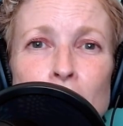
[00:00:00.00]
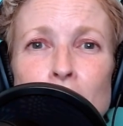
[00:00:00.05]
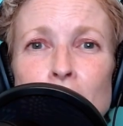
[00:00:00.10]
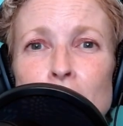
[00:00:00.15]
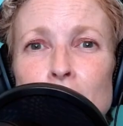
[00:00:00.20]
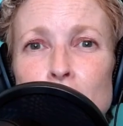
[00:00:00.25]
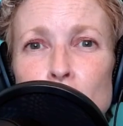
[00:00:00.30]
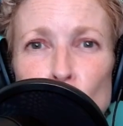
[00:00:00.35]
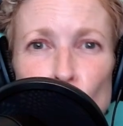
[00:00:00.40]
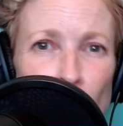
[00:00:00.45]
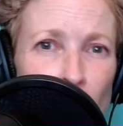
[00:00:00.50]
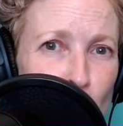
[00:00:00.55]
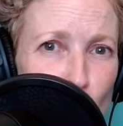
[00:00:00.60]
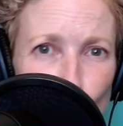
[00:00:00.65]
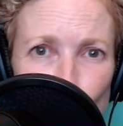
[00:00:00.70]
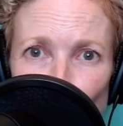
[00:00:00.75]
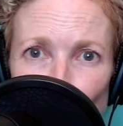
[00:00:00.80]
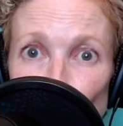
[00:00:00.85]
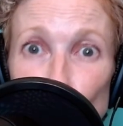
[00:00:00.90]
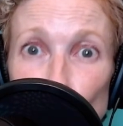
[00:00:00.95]
change a
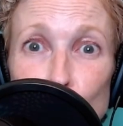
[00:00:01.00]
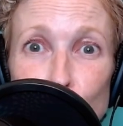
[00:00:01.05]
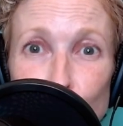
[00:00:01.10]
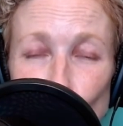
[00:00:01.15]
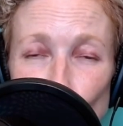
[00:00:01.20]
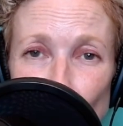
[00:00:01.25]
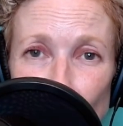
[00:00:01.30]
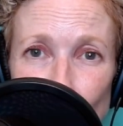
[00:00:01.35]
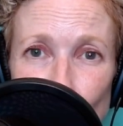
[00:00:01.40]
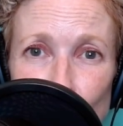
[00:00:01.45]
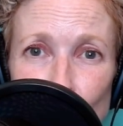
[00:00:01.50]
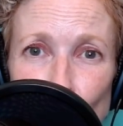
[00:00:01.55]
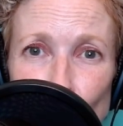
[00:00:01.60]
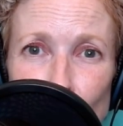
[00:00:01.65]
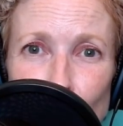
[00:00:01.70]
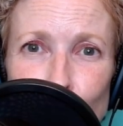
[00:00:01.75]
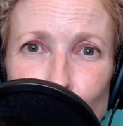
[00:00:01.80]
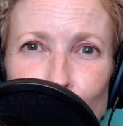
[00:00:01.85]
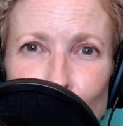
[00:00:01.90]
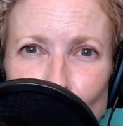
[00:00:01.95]
pose for them so
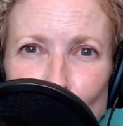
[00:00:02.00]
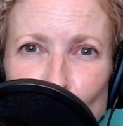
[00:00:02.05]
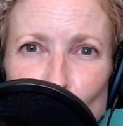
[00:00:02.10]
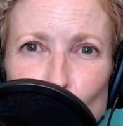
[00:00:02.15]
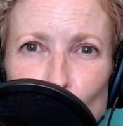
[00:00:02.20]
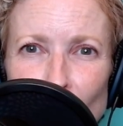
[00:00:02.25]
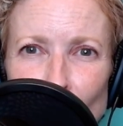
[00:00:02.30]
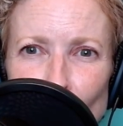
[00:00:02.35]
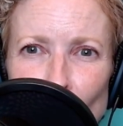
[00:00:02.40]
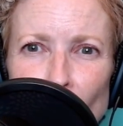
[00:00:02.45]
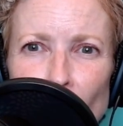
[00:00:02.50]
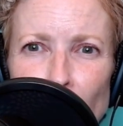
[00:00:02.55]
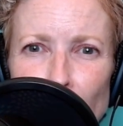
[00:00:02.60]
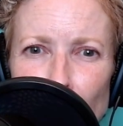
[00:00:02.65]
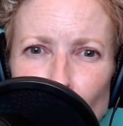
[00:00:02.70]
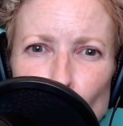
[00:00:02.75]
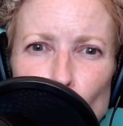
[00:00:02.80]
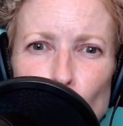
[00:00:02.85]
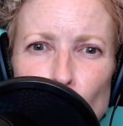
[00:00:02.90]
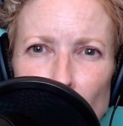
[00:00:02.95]
that it feels better on
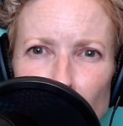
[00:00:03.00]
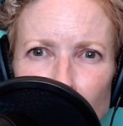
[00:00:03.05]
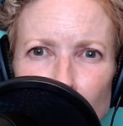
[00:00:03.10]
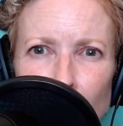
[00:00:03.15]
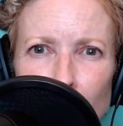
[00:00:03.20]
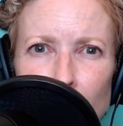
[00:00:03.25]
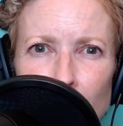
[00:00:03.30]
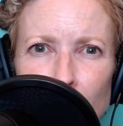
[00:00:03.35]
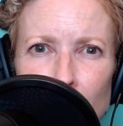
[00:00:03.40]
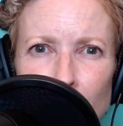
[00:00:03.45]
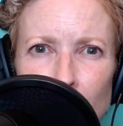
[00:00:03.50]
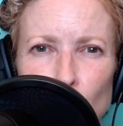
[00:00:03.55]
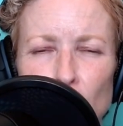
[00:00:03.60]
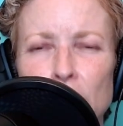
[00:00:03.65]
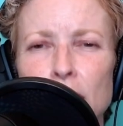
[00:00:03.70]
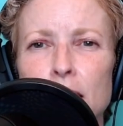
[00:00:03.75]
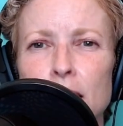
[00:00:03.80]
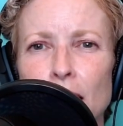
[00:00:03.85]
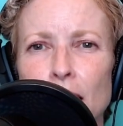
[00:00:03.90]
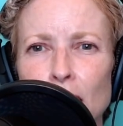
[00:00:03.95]
their body.
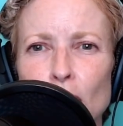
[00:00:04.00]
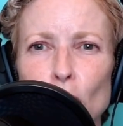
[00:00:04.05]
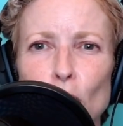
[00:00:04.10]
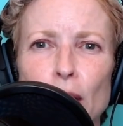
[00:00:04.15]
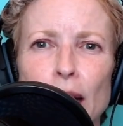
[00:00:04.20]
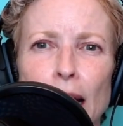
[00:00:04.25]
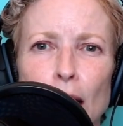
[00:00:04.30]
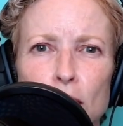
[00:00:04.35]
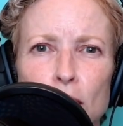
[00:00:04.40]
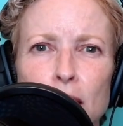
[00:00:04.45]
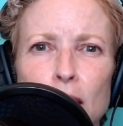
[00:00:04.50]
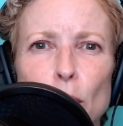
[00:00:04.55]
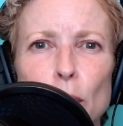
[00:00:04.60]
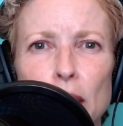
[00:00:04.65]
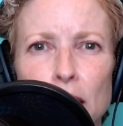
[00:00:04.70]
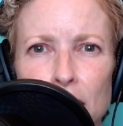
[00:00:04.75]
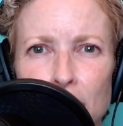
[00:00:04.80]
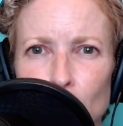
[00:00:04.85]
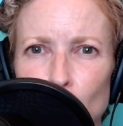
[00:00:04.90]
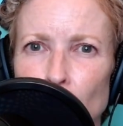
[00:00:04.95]
Because they know now
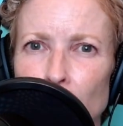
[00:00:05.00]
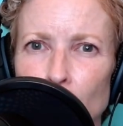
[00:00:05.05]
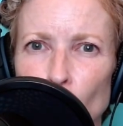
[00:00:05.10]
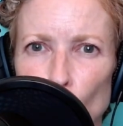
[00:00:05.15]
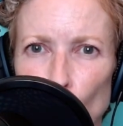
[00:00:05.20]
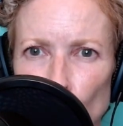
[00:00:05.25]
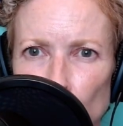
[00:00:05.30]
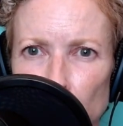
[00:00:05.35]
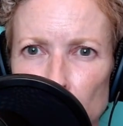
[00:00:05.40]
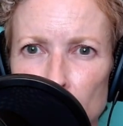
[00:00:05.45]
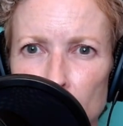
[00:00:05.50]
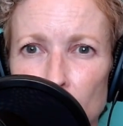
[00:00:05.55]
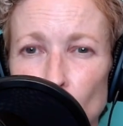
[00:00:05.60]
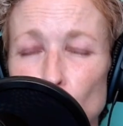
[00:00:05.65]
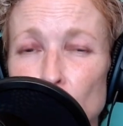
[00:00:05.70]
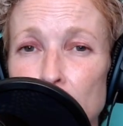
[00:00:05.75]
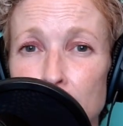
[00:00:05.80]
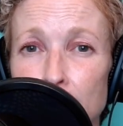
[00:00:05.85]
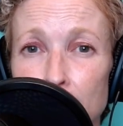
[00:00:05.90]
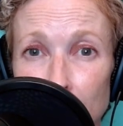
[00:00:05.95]
somebody's in my corner,
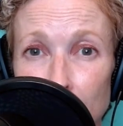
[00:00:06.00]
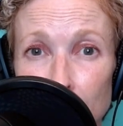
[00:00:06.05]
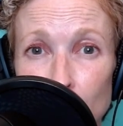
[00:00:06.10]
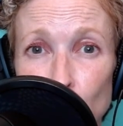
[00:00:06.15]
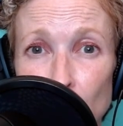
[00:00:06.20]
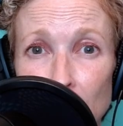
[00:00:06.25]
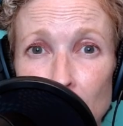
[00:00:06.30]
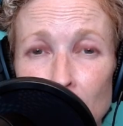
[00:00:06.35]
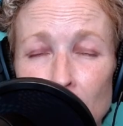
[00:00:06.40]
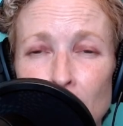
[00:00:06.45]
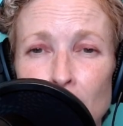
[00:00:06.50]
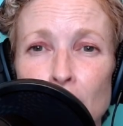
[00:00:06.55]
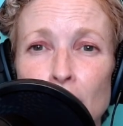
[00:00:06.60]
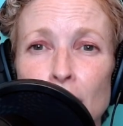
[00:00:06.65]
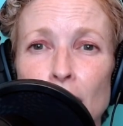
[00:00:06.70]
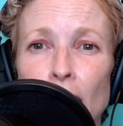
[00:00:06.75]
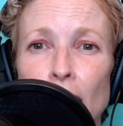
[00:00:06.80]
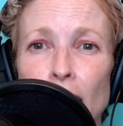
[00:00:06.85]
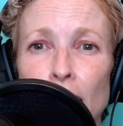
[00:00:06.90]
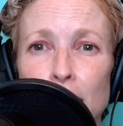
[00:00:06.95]
somebody sees me,
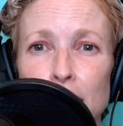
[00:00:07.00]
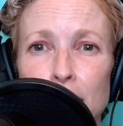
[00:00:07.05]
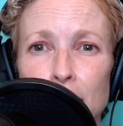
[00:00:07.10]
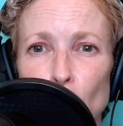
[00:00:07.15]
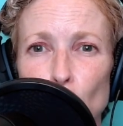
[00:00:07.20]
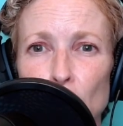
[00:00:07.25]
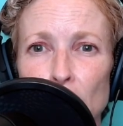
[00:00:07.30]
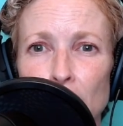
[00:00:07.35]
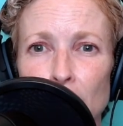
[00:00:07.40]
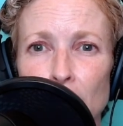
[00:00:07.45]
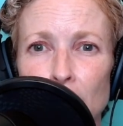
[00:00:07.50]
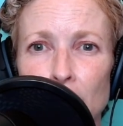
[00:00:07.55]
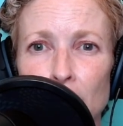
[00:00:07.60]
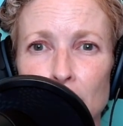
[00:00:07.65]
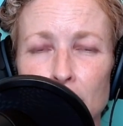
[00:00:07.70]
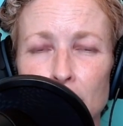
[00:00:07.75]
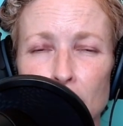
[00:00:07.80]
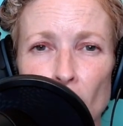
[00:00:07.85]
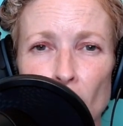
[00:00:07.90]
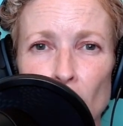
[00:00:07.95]
and somebody
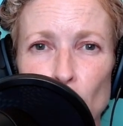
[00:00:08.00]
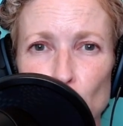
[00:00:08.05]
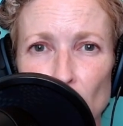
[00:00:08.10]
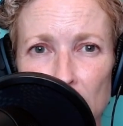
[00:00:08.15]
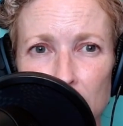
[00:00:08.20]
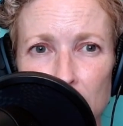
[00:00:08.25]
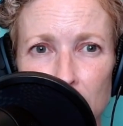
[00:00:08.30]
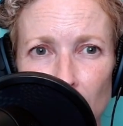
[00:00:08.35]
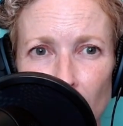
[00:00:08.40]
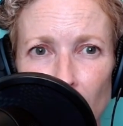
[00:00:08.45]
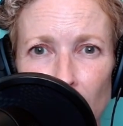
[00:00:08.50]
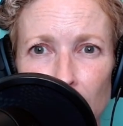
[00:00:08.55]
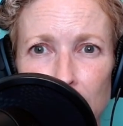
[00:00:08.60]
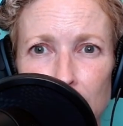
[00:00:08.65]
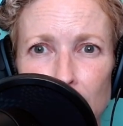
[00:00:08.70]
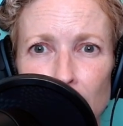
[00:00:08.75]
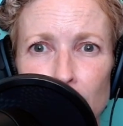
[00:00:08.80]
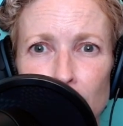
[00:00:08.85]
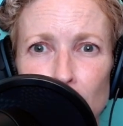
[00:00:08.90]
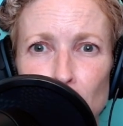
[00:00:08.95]
is on my
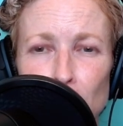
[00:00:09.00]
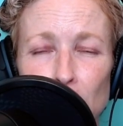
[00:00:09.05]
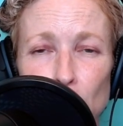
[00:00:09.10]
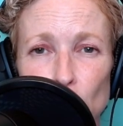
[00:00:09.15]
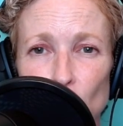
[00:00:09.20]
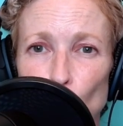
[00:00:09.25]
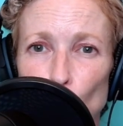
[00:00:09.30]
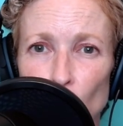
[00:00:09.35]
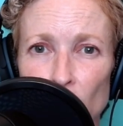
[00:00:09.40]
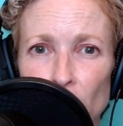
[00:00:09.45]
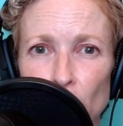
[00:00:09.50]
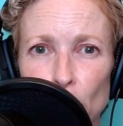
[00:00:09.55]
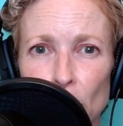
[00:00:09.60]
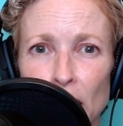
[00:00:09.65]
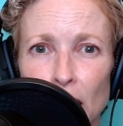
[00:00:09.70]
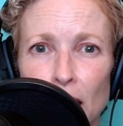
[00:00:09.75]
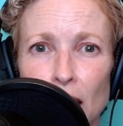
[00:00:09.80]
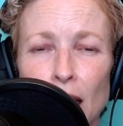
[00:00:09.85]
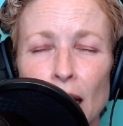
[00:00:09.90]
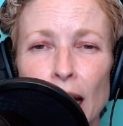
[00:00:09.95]
side, and they're going to be with
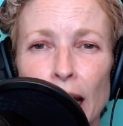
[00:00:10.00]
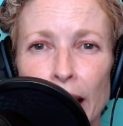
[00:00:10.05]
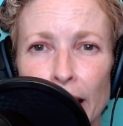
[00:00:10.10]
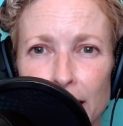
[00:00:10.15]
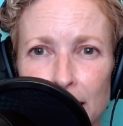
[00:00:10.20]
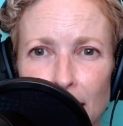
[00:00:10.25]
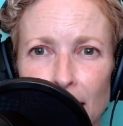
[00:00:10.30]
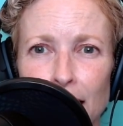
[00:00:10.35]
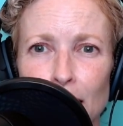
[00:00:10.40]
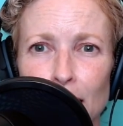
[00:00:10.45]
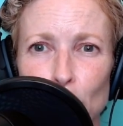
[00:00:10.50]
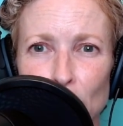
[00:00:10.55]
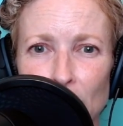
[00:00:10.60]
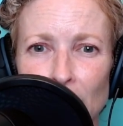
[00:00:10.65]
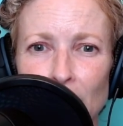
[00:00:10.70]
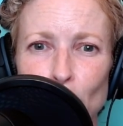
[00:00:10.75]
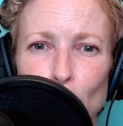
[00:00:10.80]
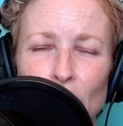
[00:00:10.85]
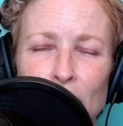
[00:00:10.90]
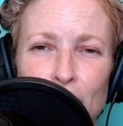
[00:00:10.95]
me as I am
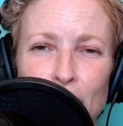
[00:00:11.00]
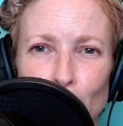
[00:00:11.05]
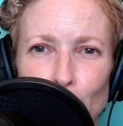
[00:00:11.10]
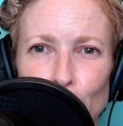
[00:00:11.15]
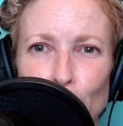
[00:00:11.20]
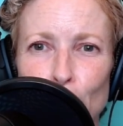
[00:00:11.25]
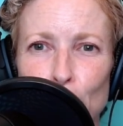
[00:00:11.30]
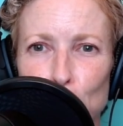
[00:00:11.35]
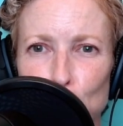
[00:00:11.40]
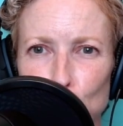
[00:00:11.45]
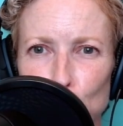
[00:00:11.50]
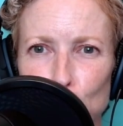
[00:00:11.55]
getting myself through